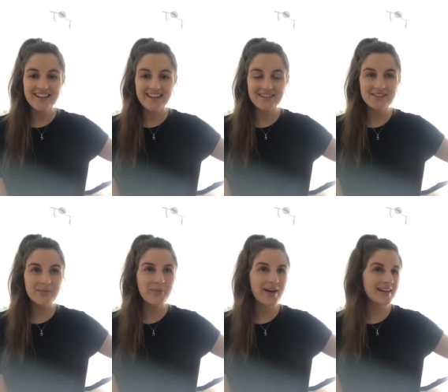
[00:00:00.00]
little
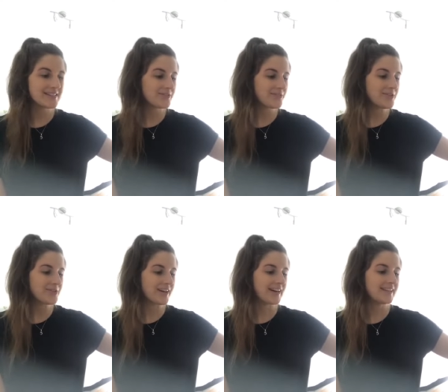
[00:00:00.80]
surprise for you
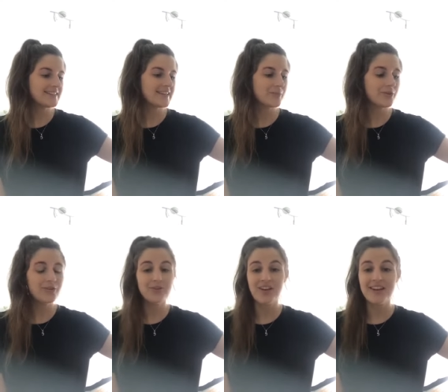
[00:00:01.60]
guys, I'm going to
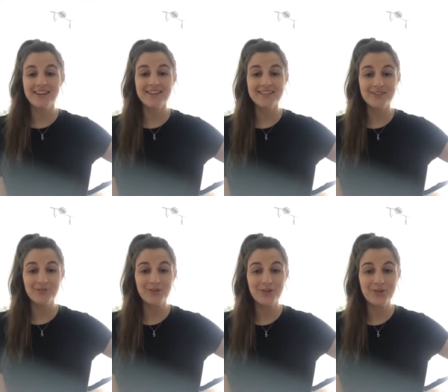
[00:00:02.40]
read it if
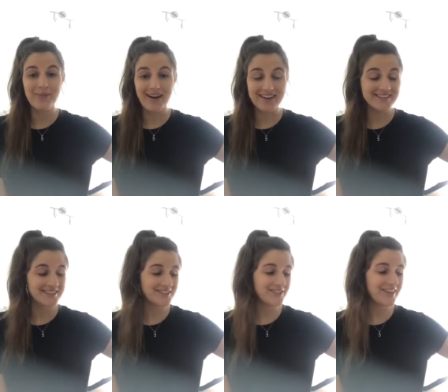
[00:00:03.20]
you don't mind,
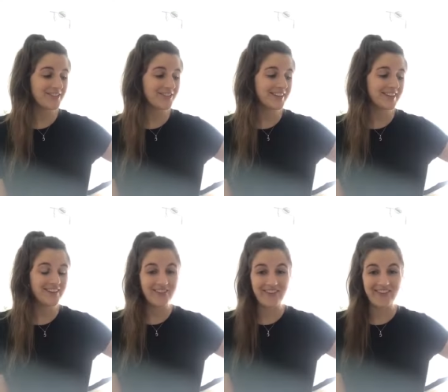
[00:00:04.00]
just so that I don't get
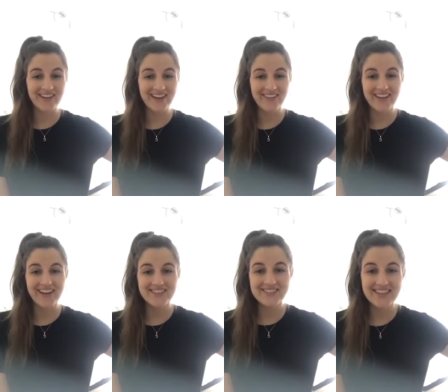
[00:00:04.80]
it wrong. I would
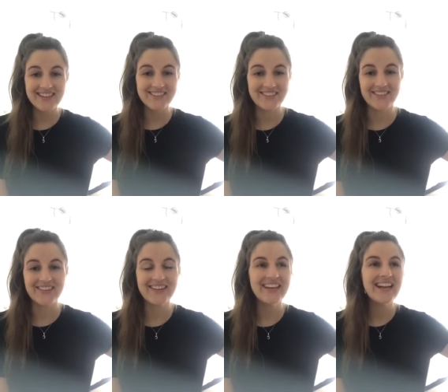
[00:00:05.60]
hate to get it
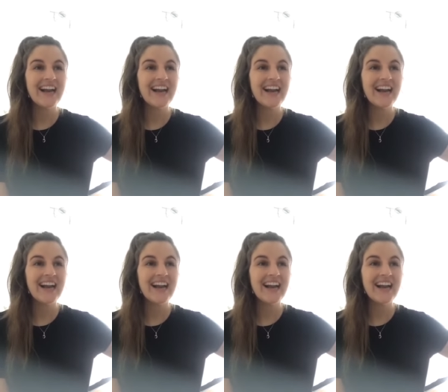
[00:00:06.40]
wrong.